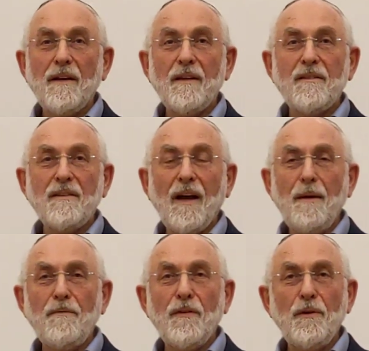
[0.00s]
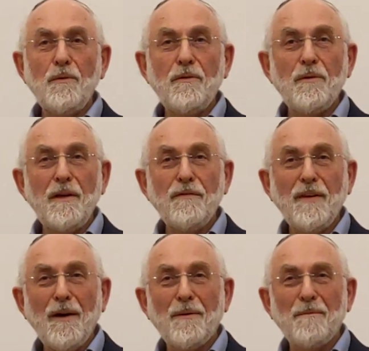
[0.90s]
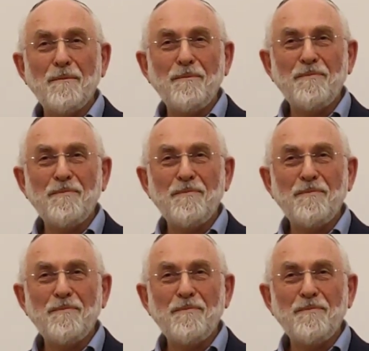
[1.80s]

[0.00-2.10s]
It's time for you to leave town.